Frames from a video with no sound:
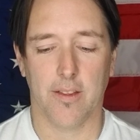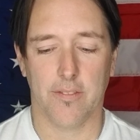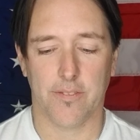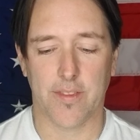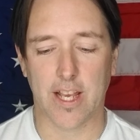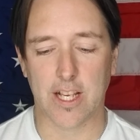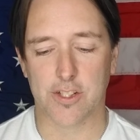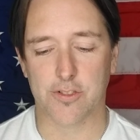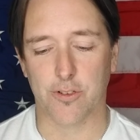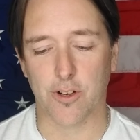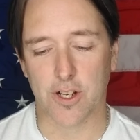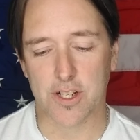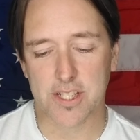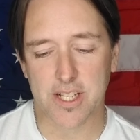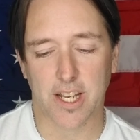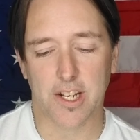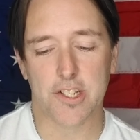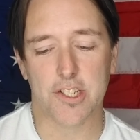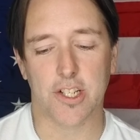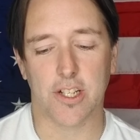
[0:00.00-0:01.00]
Thanks for your
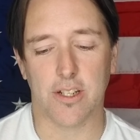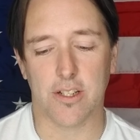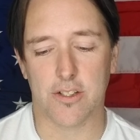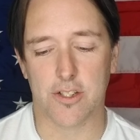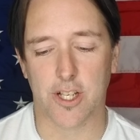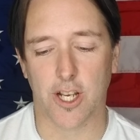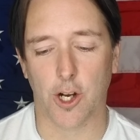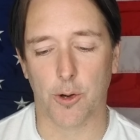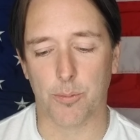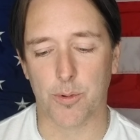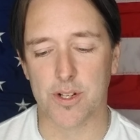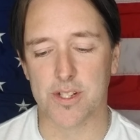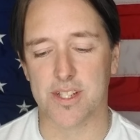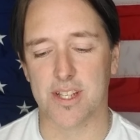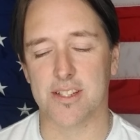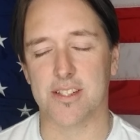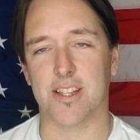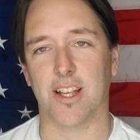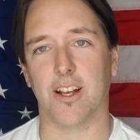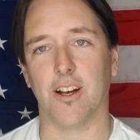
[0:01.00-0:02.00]
attention. To help
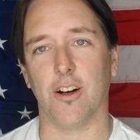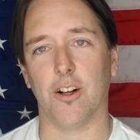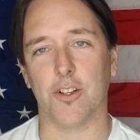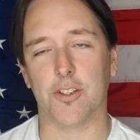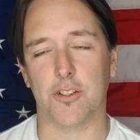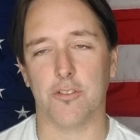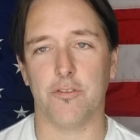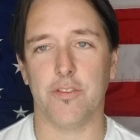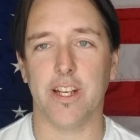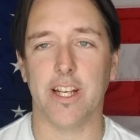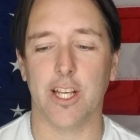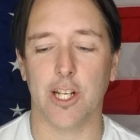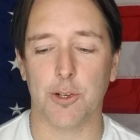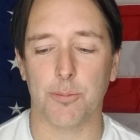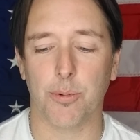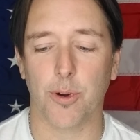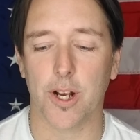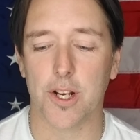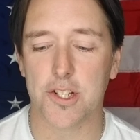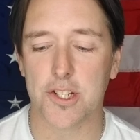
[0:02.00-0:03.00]
resist the cult of vegan
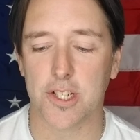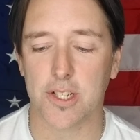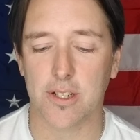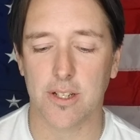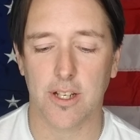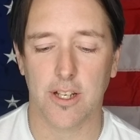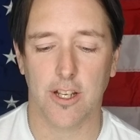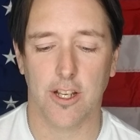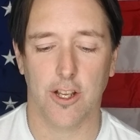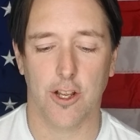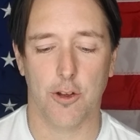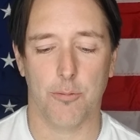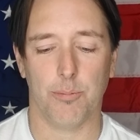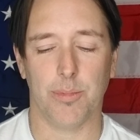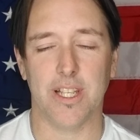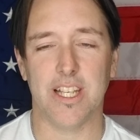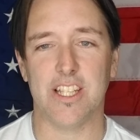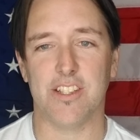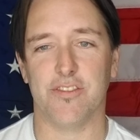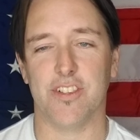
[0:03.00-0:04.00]
oppression,
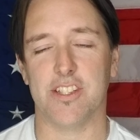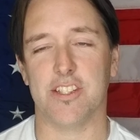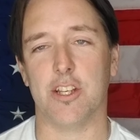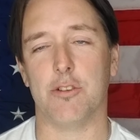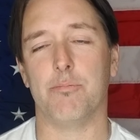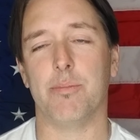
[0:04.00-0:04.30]
please visit